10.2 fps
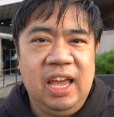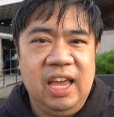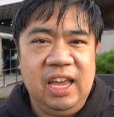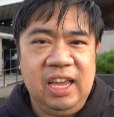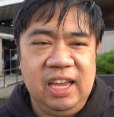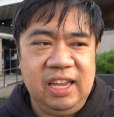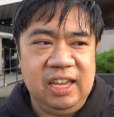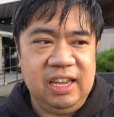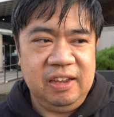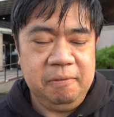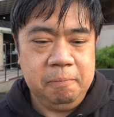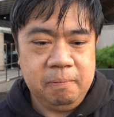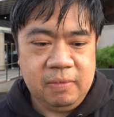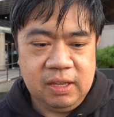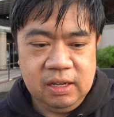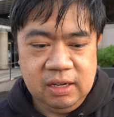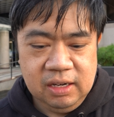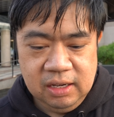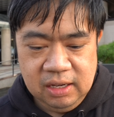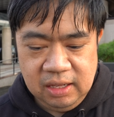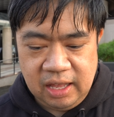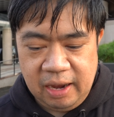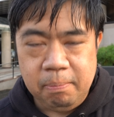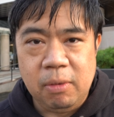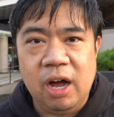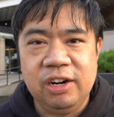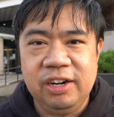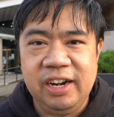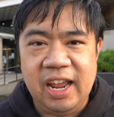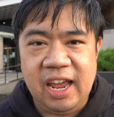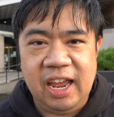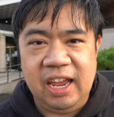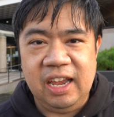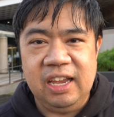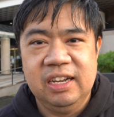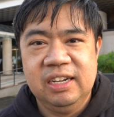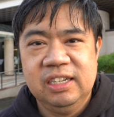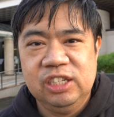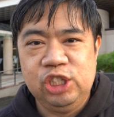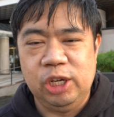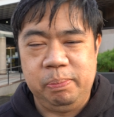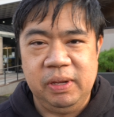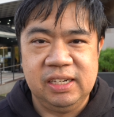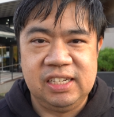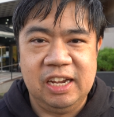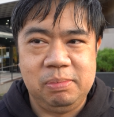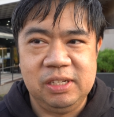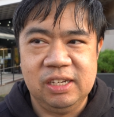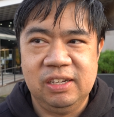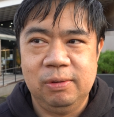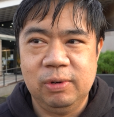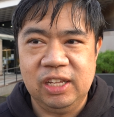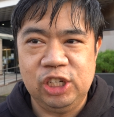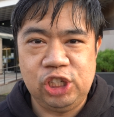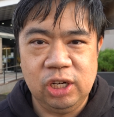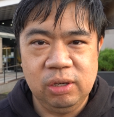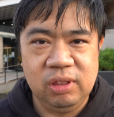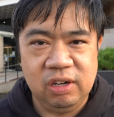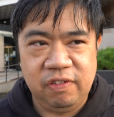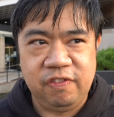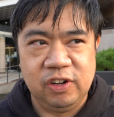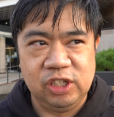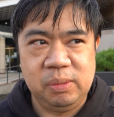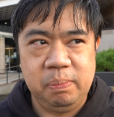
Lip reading: a like modern day shipping type deal where they showed their first